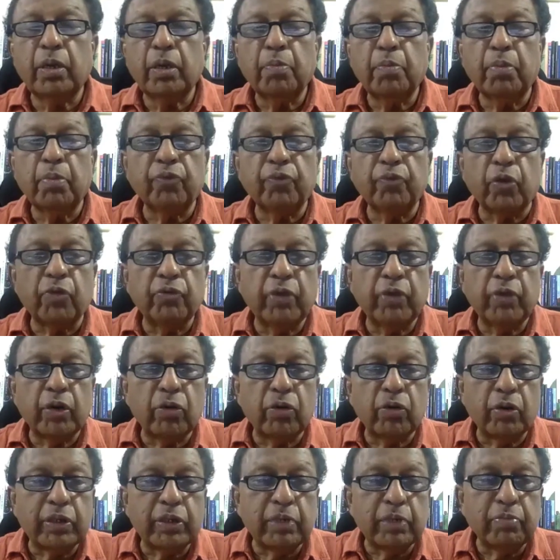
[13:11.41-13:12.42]
before, we are
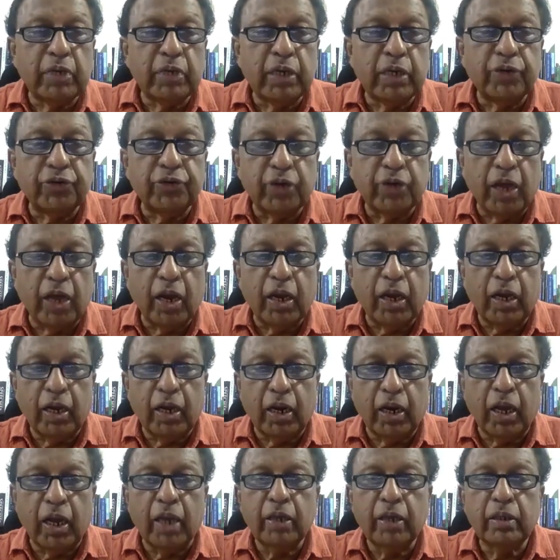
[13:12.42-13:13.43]
not a military
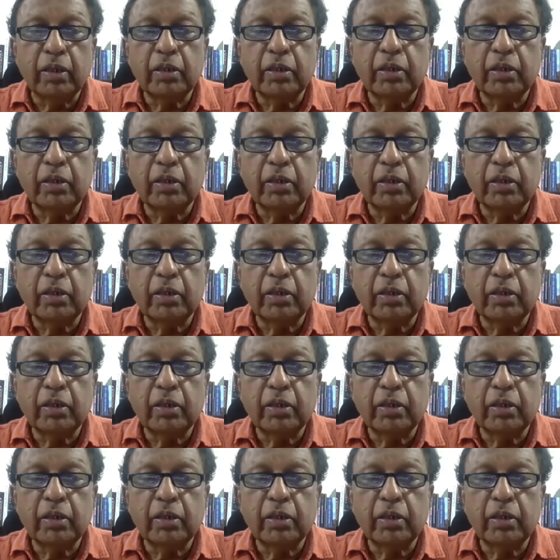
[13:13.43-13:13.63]
ally,